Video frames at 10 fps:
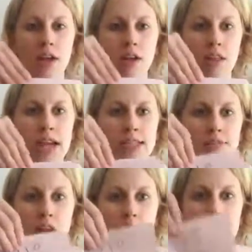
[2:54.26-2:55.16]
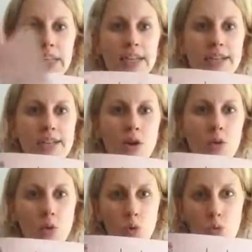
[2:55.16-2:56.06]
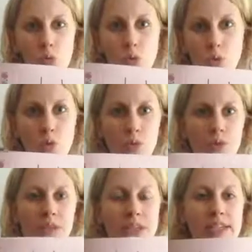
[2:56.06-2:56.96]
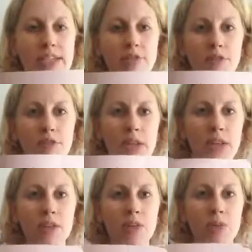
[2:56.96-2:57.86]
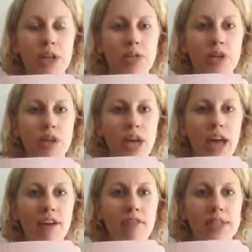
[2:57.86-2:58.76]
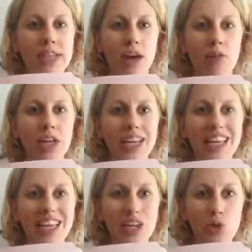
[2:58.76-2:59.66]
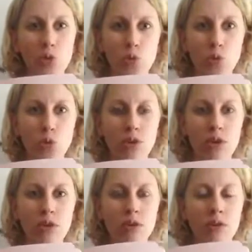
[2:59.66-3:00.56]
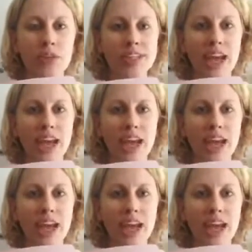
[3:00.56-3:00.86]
Our last vowel is U, and this is different from English because we don't have the sound U or the